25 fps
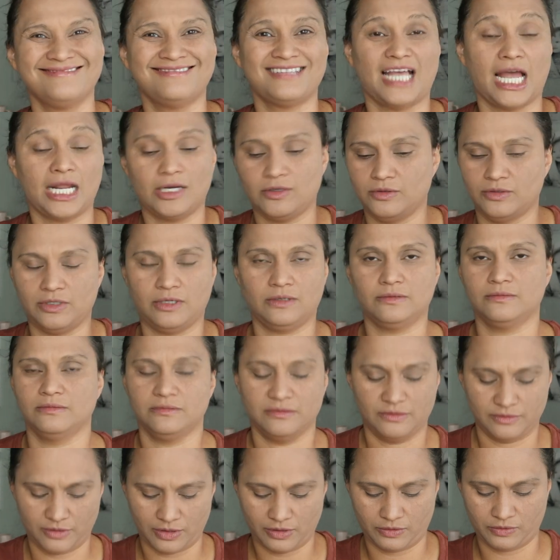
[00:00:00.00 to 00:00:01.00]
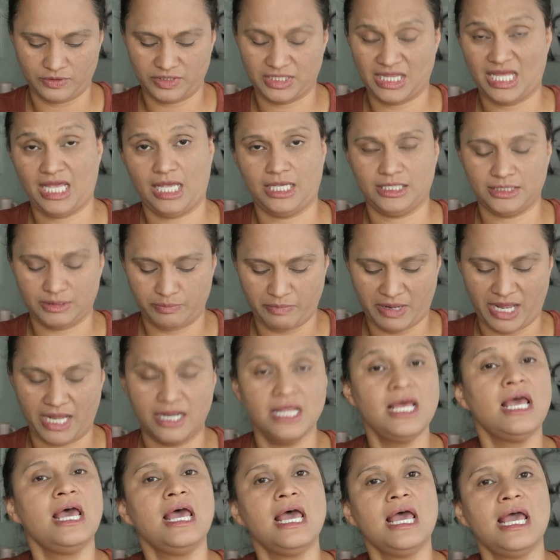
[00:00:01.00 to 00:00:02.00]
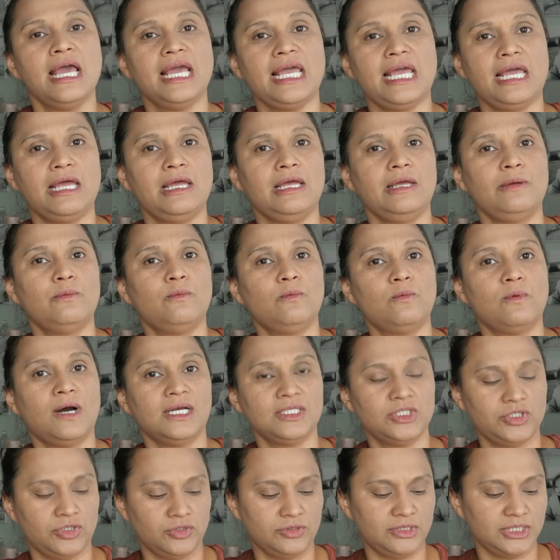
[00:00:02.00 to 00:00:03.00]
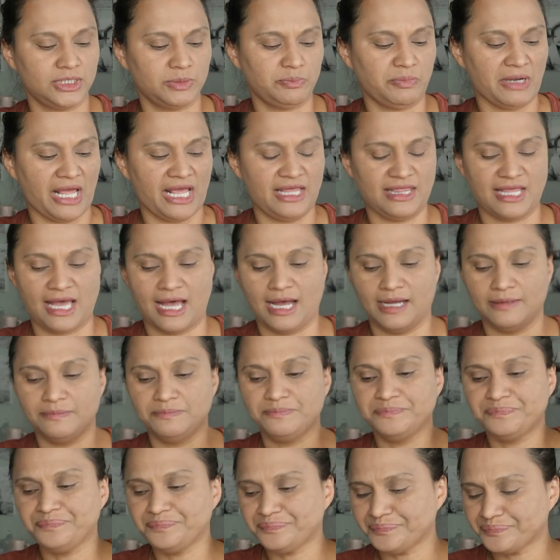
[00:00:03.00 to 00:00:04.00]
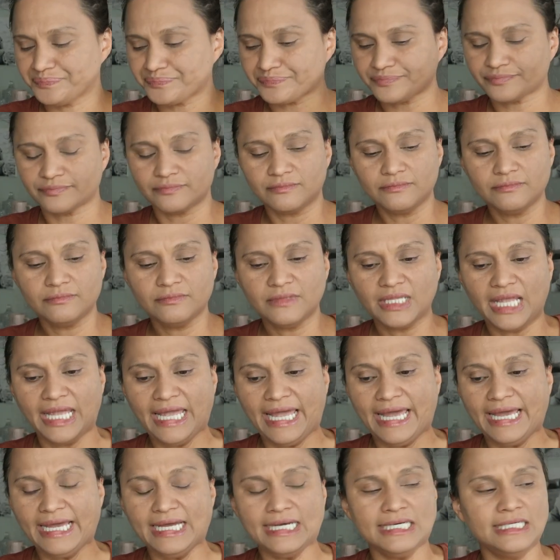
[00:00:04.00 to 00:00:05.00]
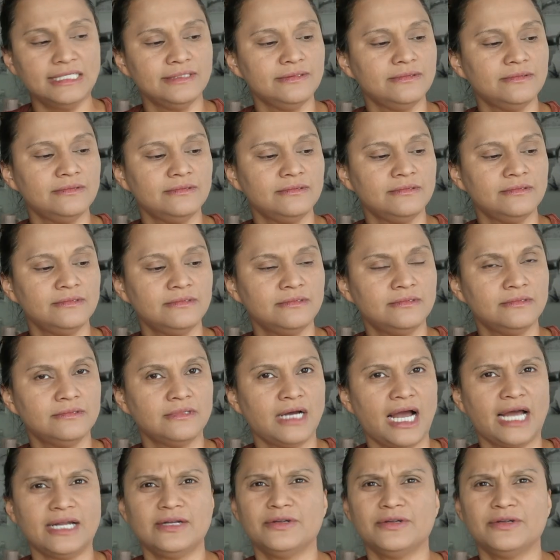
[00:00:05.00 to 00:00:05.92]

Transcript: I don't know, those things. But he wants to display that. And I